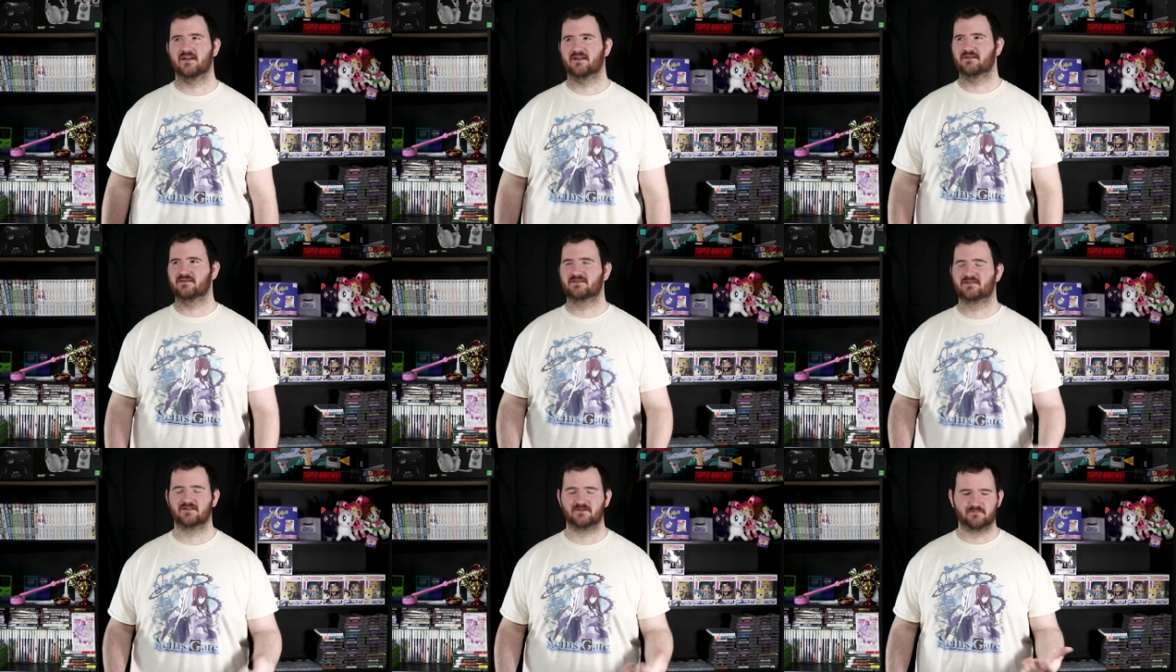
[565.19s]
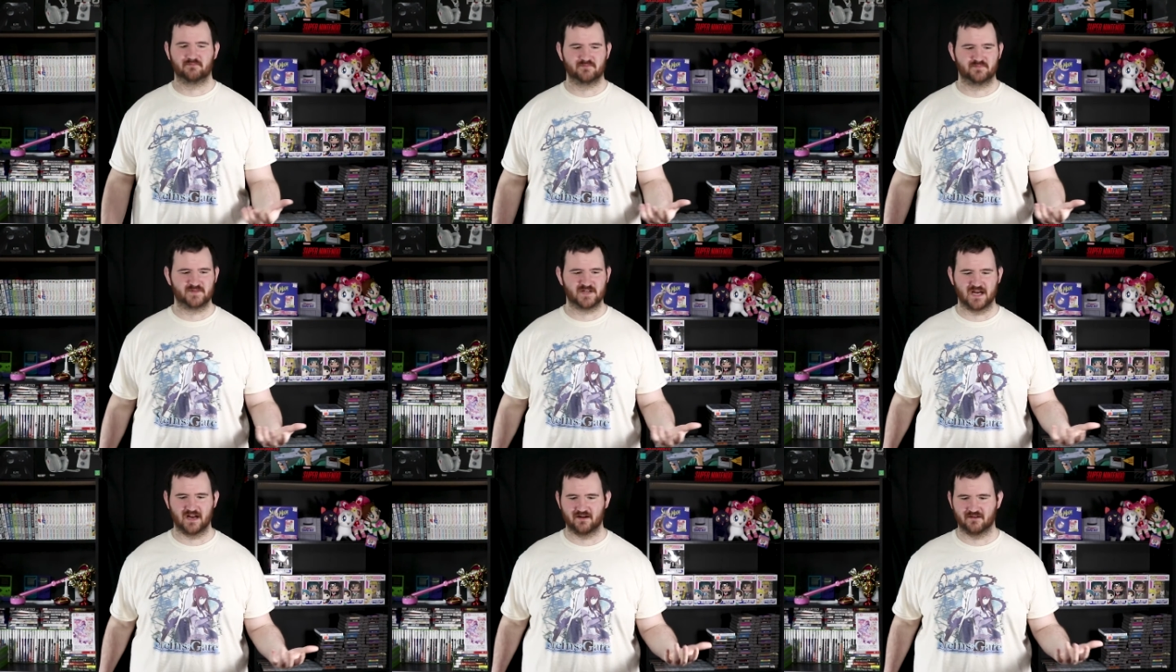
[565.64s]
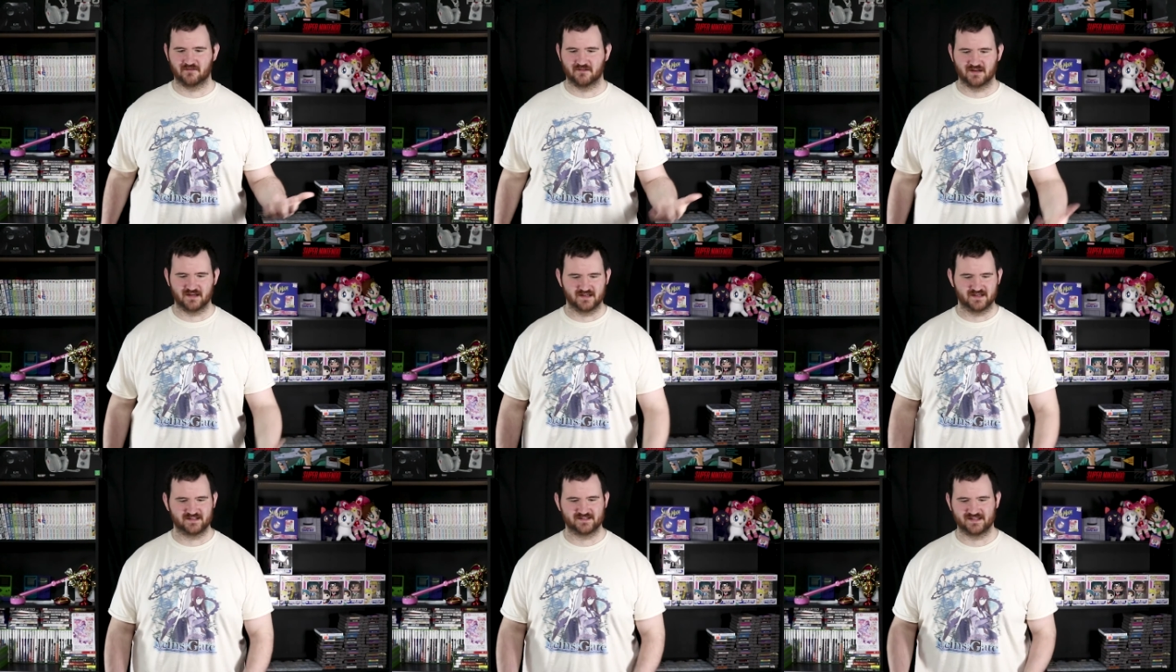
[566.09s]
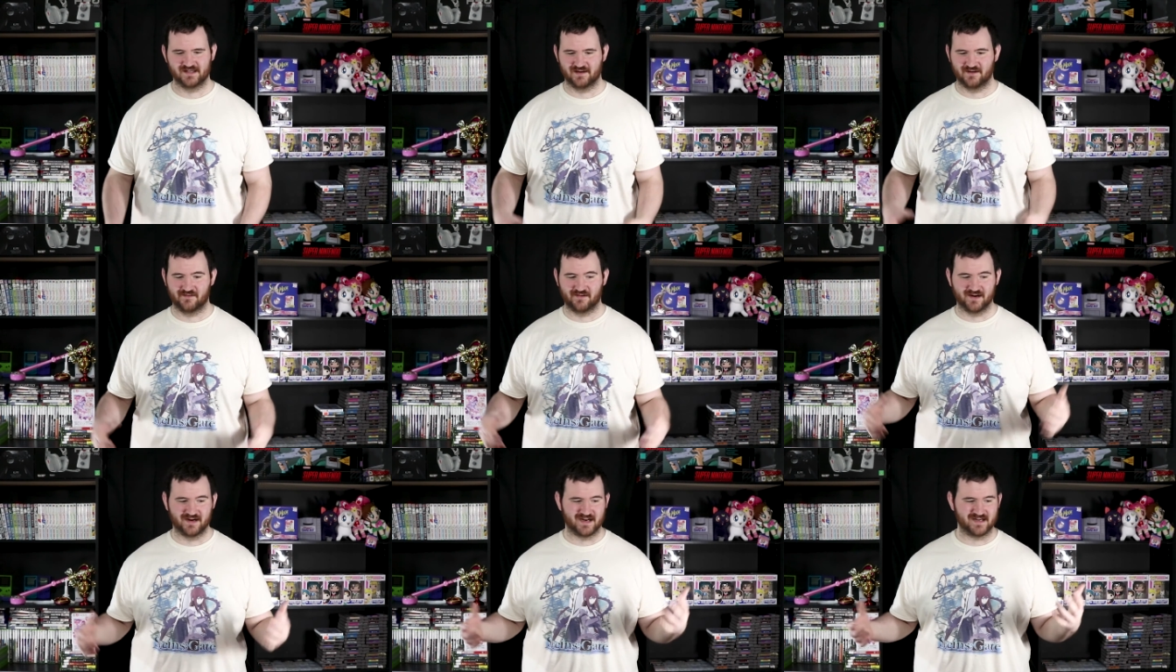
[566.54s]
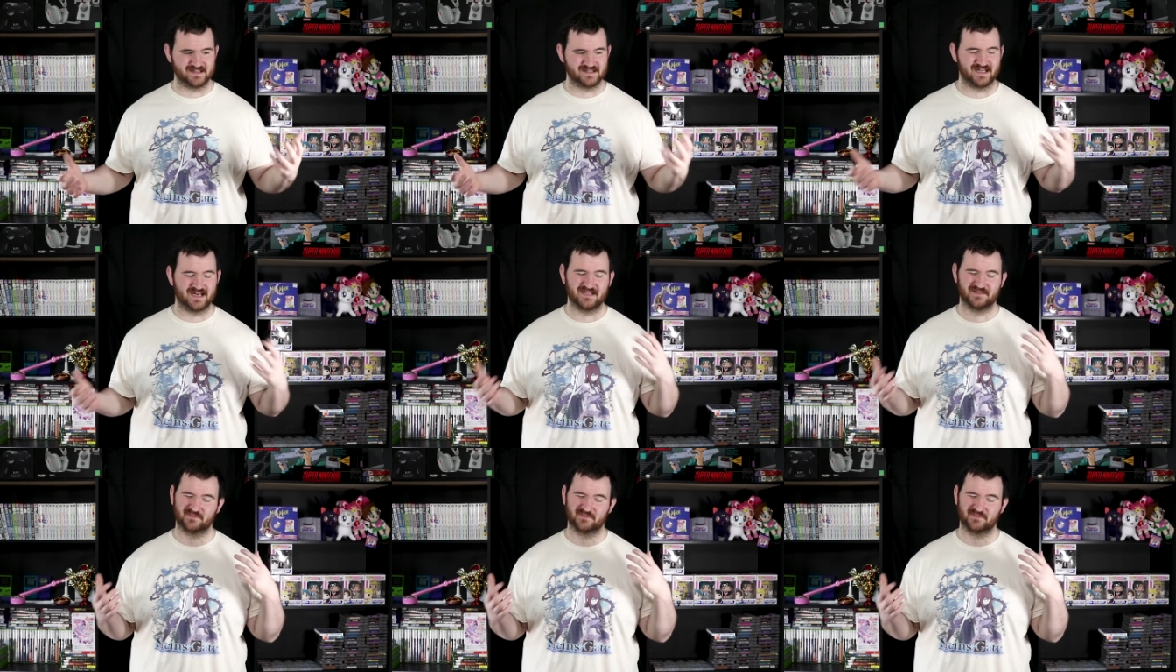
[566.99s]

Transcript: YouTube channel because, you know, like I said,